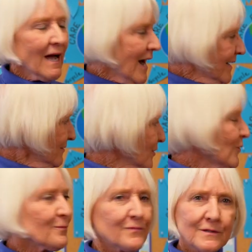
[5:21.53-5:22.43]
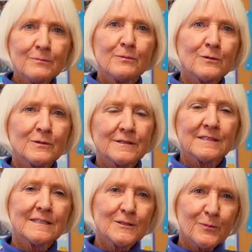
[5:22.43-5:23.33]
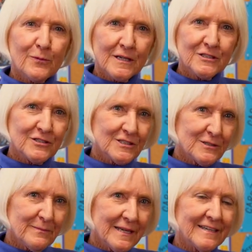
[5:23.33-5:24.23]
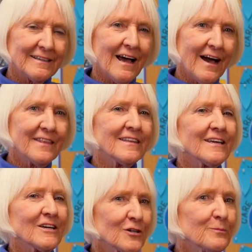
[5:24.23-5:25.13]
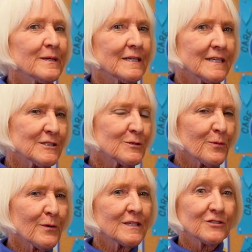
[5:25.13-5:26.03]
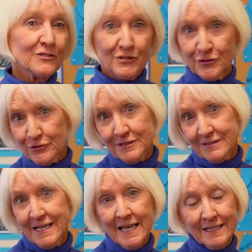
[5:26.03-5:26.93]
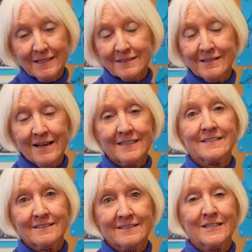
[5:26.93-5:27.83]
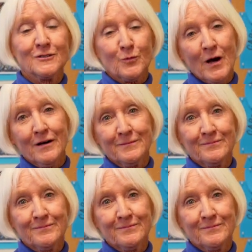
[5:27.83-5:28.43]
I don't know. This book was an inspiration to me, and I think it could be an inspiration to your young scientist as well.